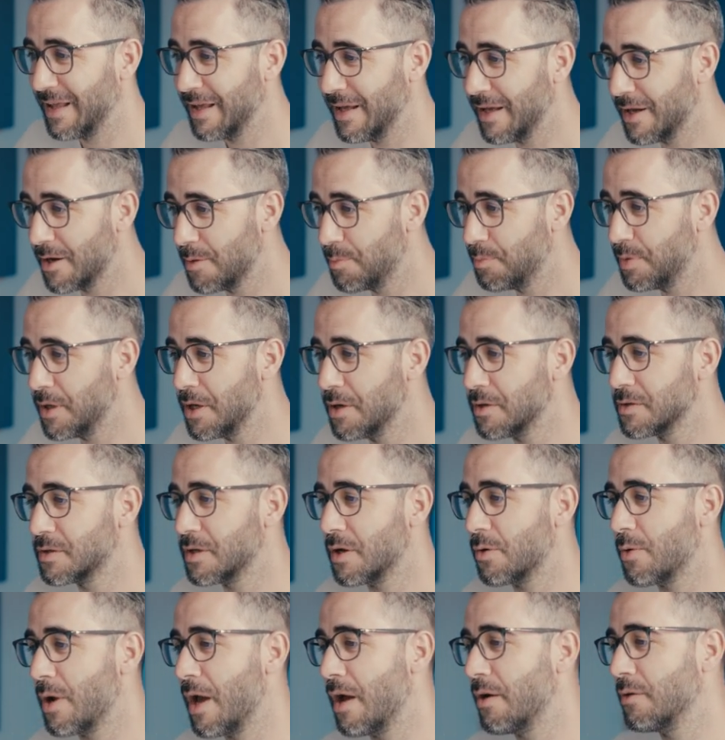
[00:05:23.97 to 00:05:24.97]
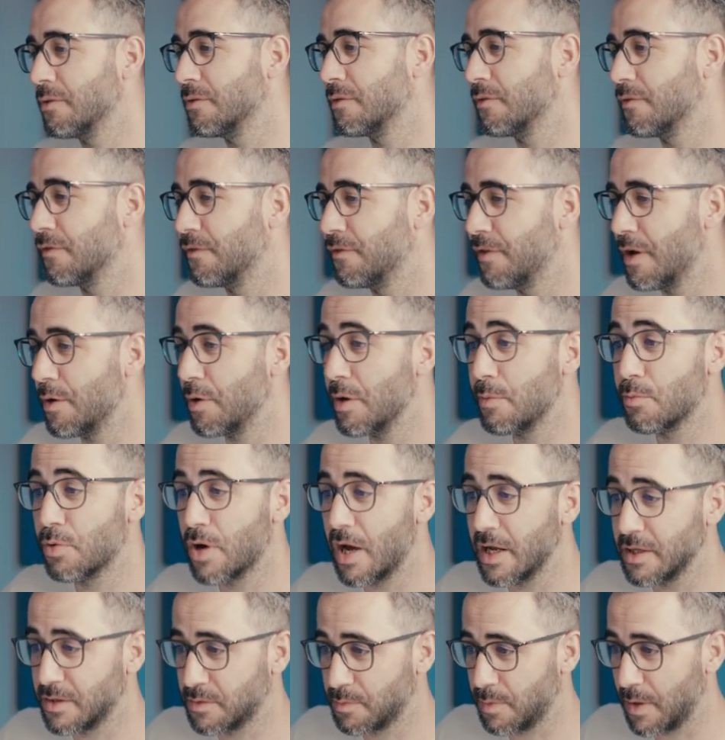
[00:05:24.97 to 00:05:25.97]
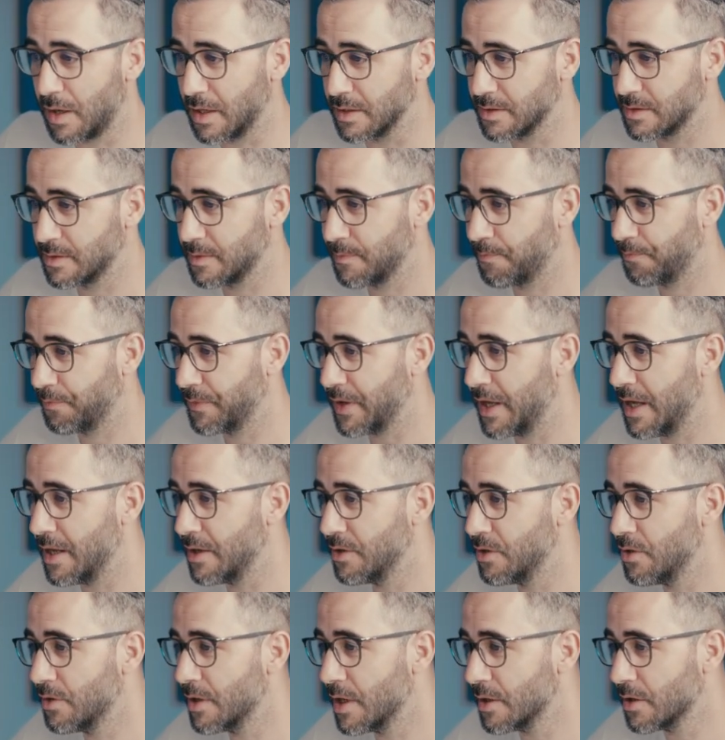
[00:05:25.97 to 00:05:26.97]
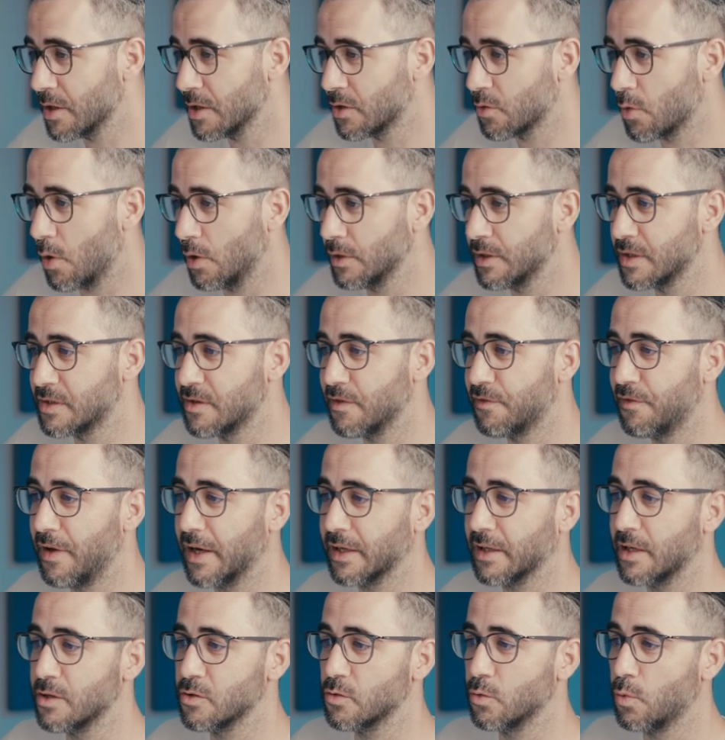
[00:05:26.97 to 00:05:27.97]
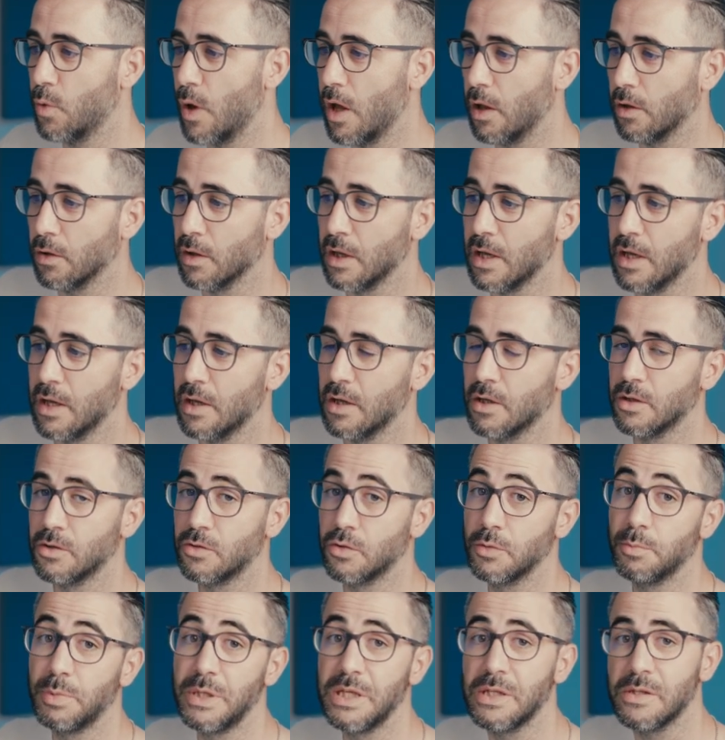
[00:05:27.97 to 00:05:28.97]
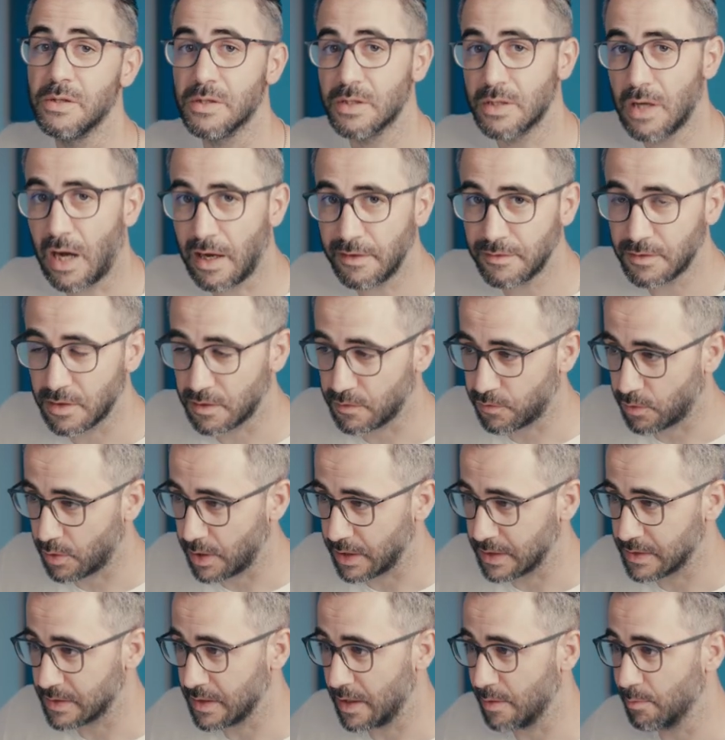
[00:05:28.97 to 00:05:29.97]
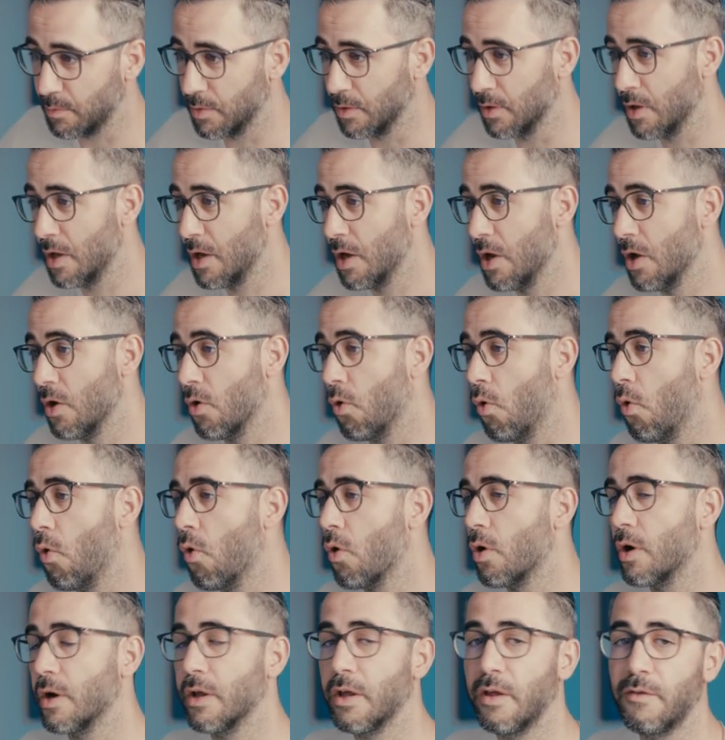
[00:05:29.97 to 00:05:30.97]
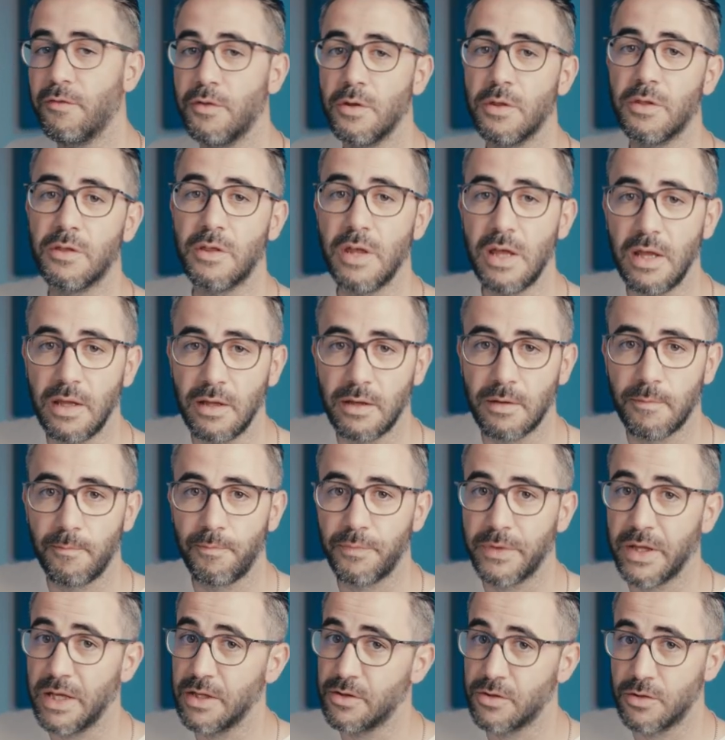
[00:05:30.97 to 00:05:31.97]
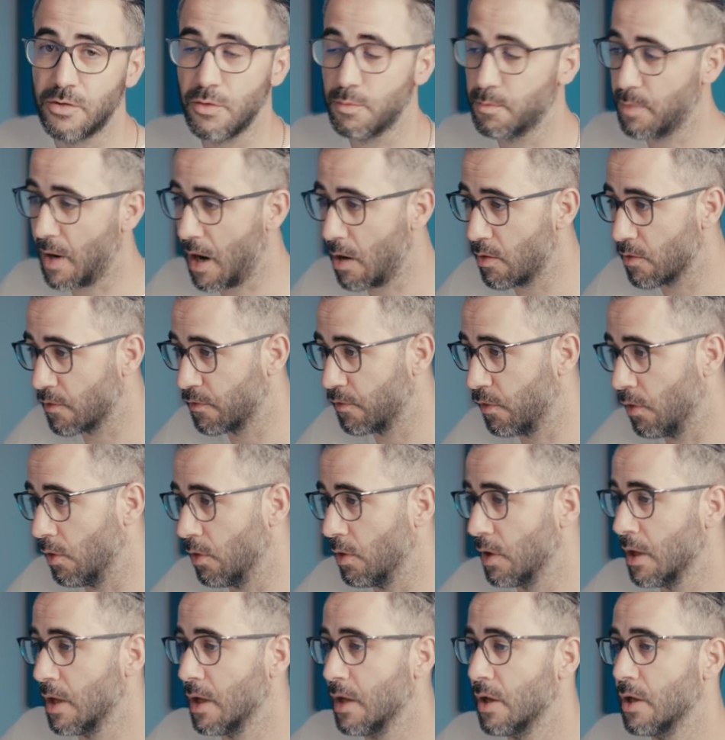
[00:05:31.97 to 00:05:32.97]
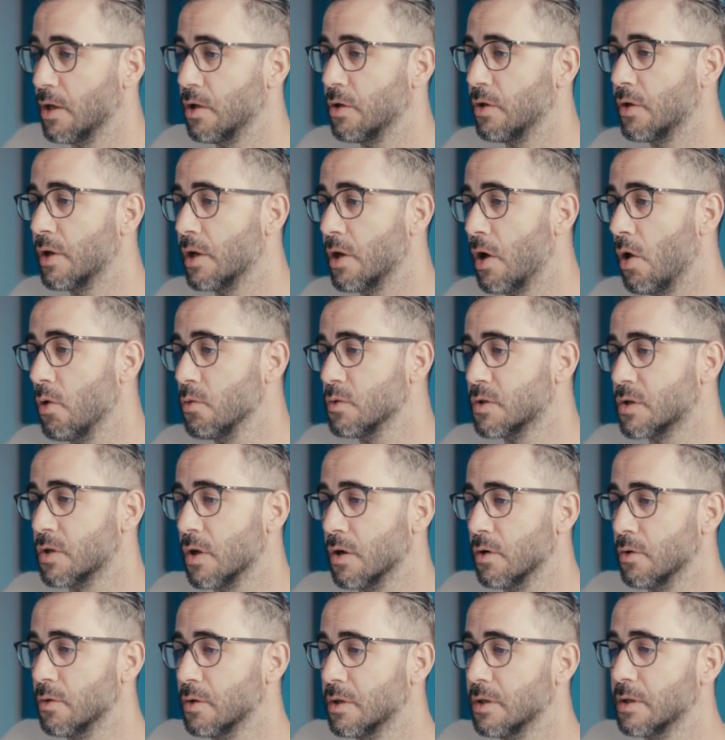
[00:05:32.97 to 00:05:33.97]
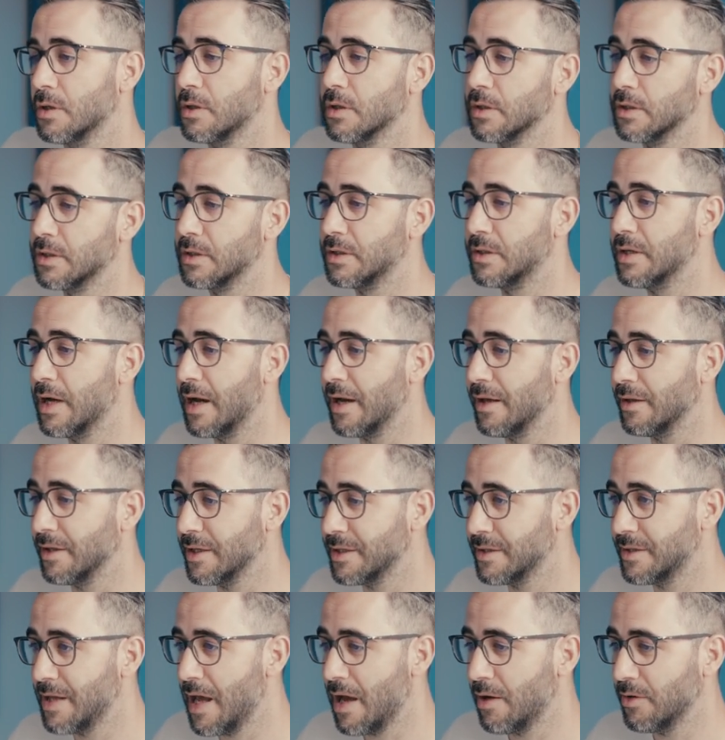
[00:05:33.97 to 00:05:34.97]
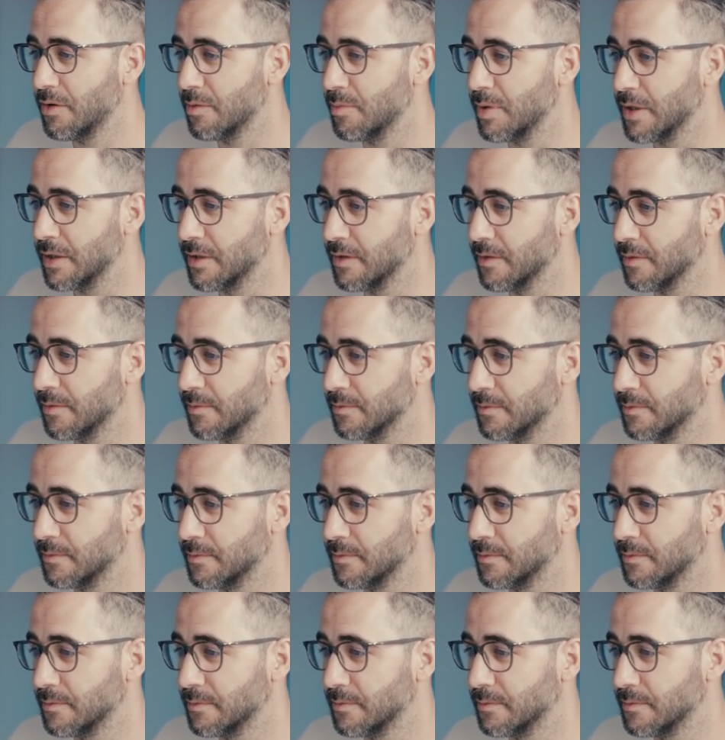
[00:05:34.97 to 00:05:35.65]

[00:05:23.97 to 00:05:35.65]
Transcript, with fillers: It appears around very bright spots and you can control this effect as well to be softer, for example, or if you think it's too powerful, you can also dial it down a bit.